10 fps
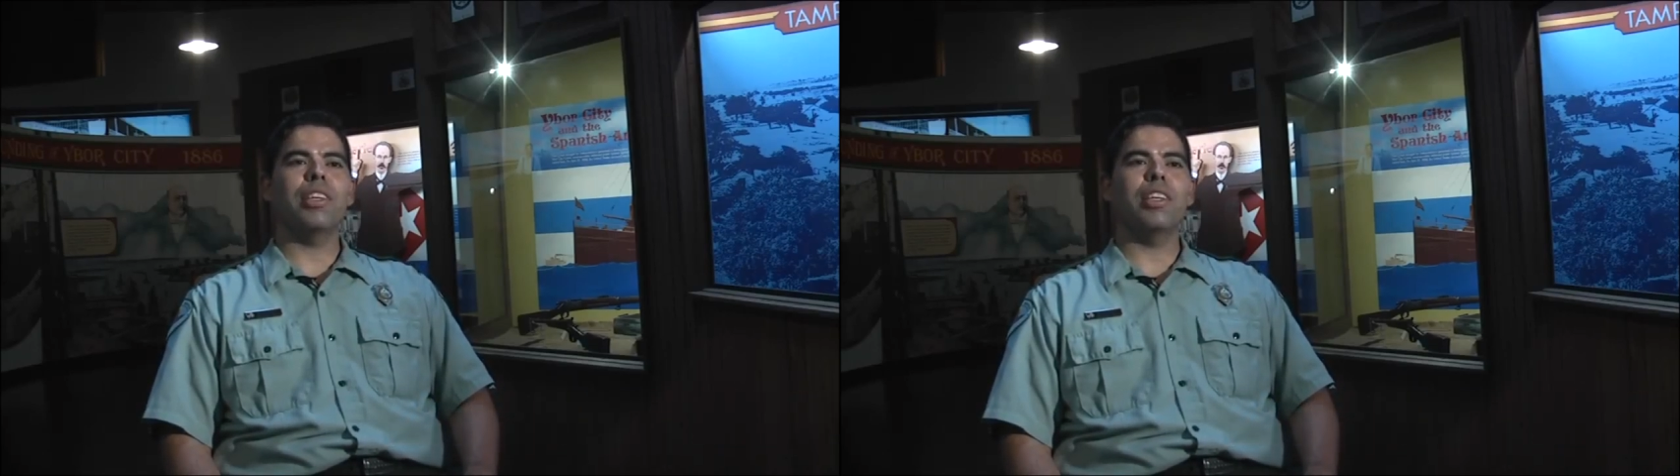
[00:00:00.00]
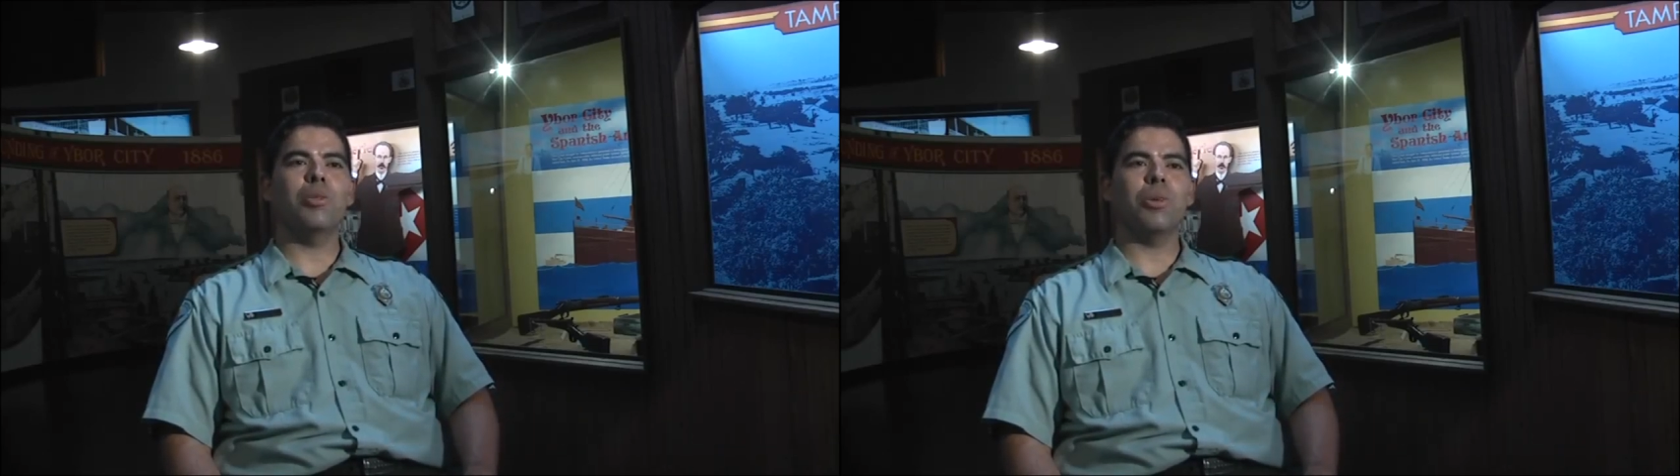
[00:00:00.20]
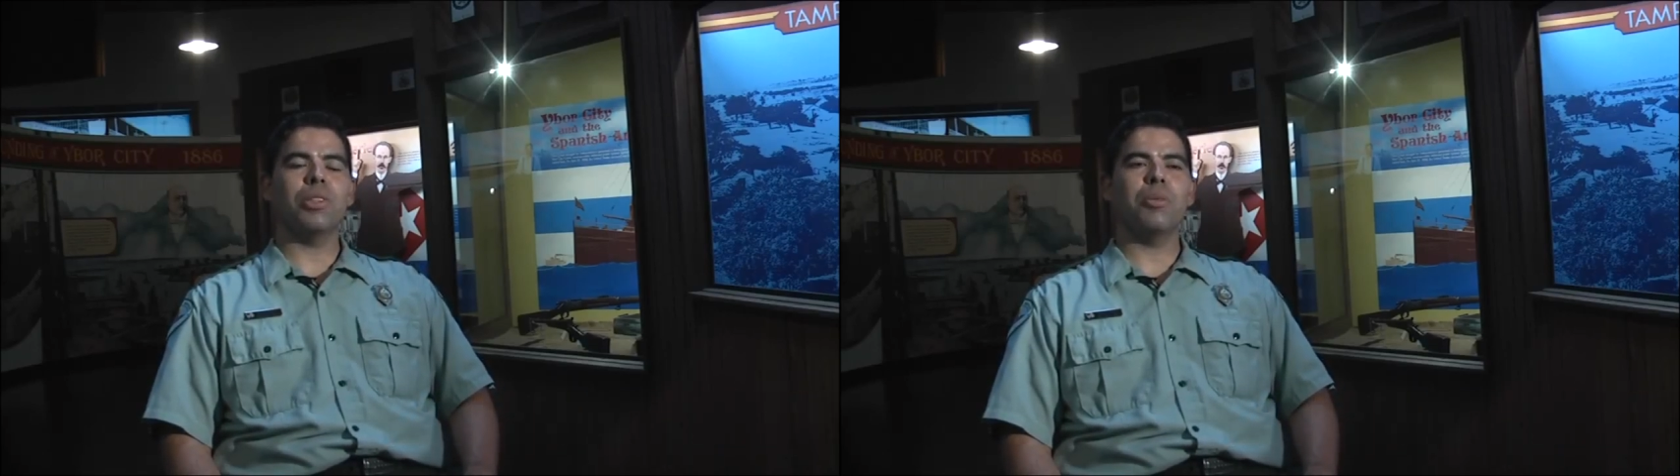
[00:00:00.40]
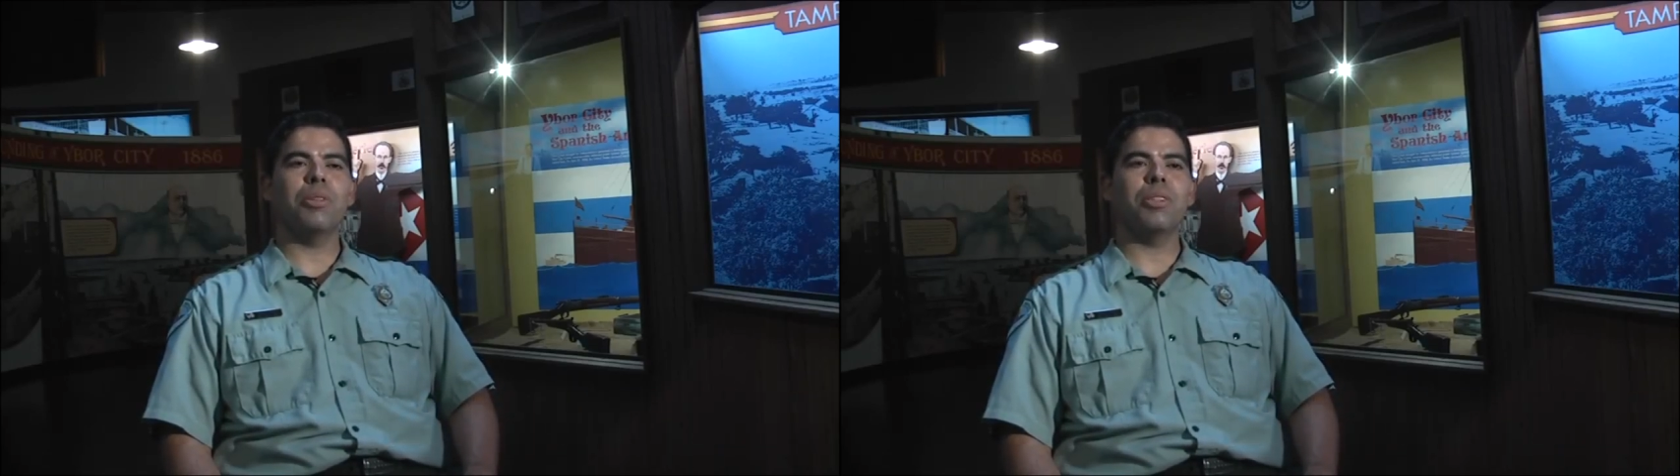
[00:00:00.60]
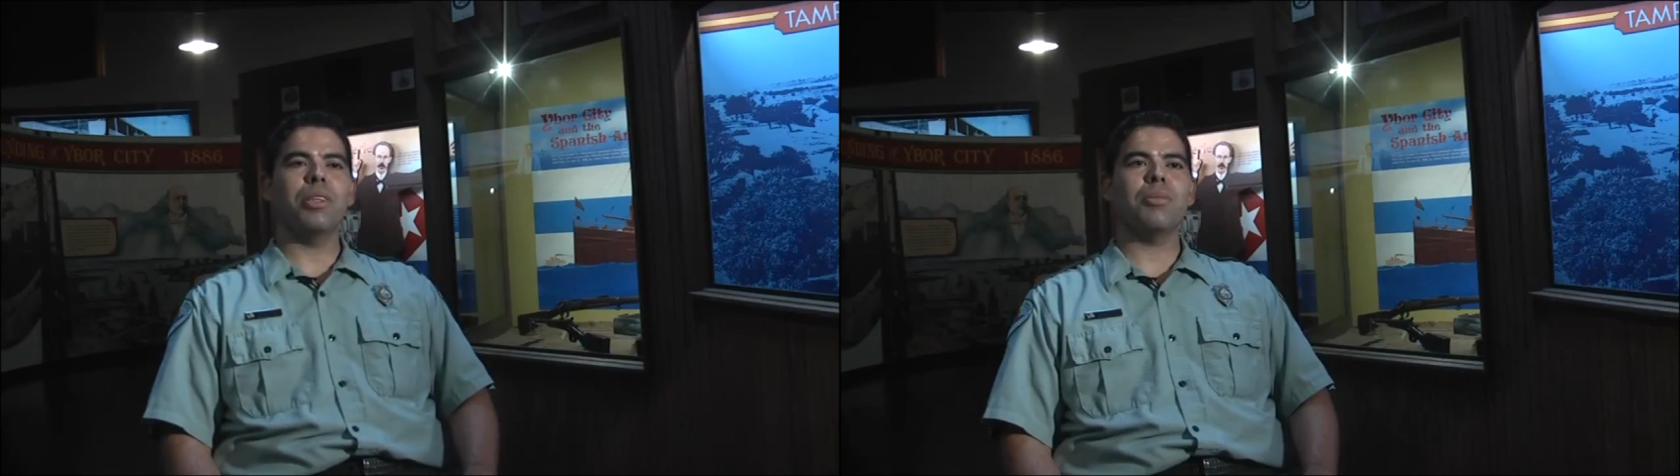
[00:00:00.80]
the Ybor City
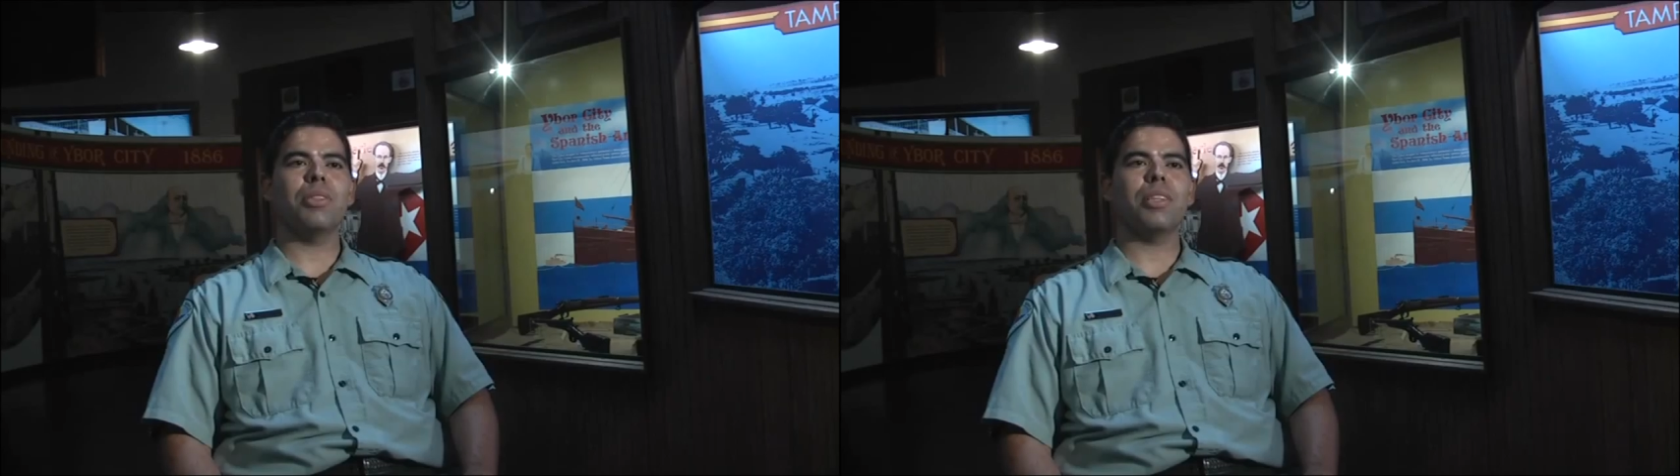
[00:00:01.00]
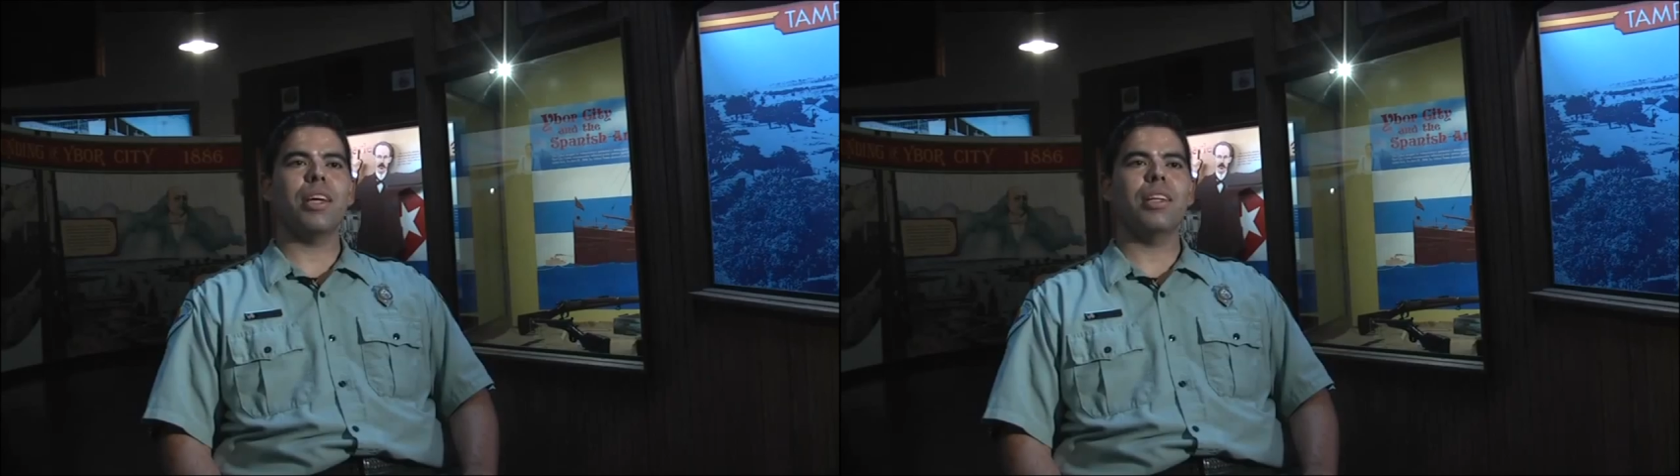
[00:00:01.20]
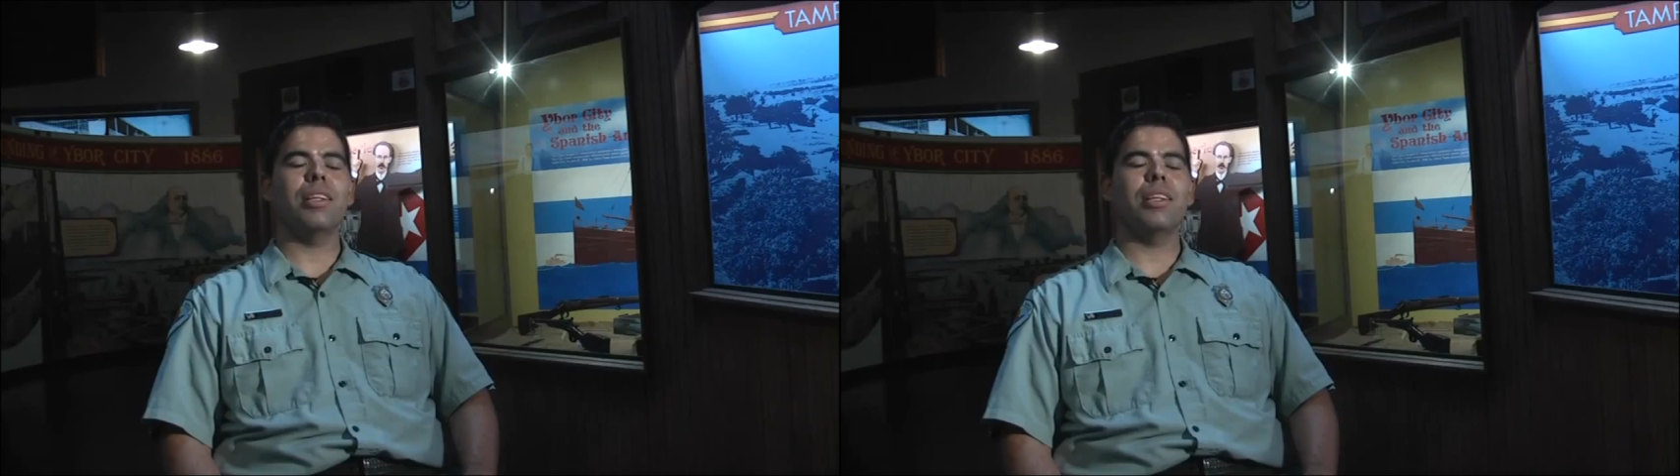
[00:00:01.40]
Museum Society,